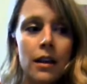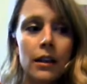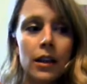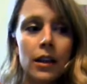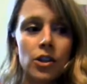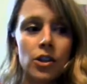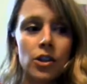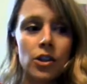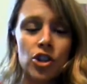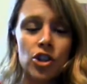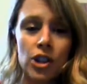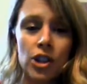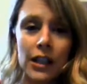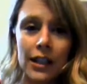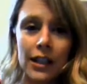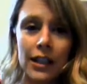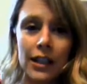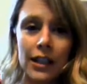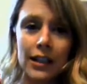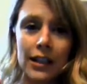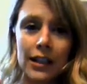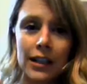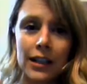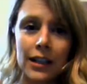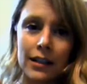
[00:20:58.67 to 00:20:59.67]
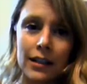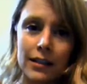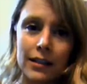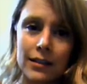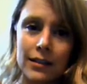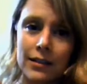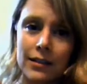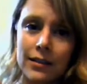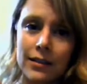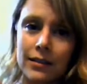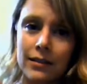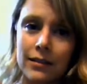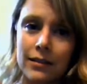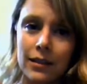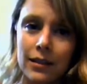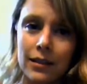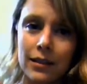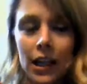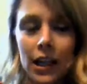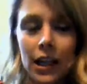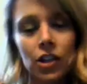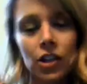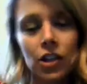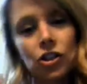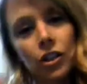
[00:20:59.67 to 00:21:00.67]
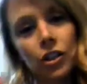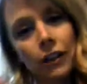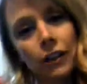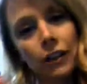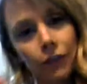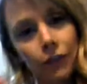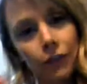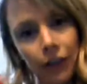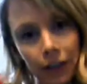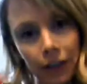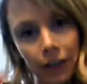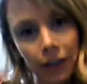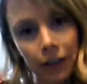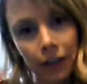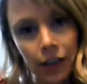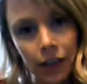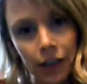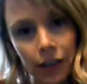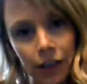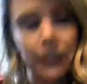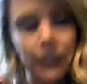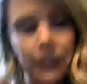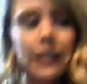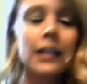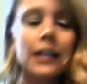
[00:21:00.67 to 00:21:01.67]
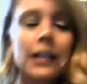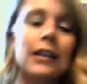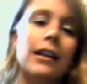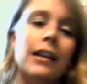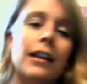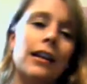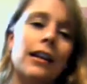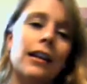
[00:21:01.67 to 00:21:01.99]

The G is like a G for gifted green,